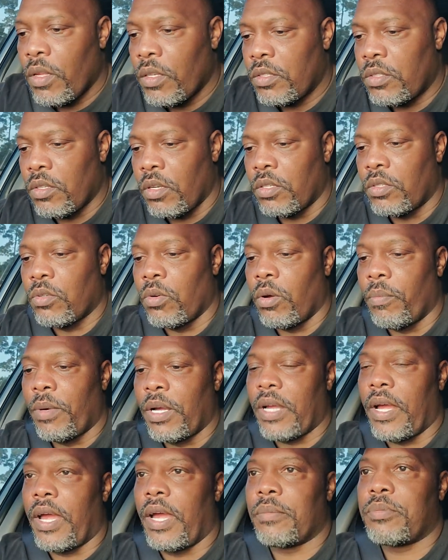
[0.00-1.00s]
Let's start doing
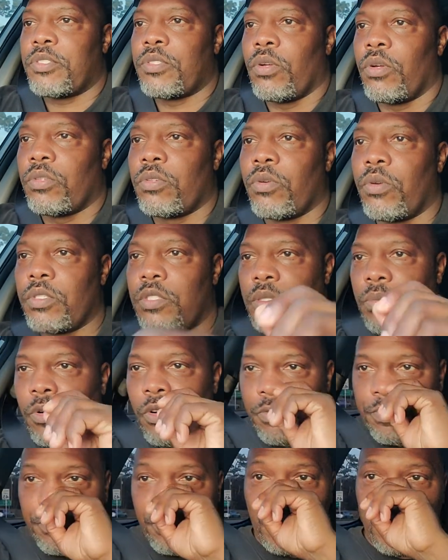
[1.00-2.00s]
my app, start doing some
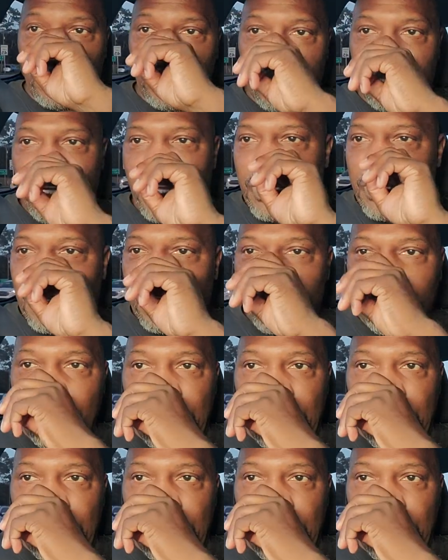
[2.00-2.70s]
old freaky thing.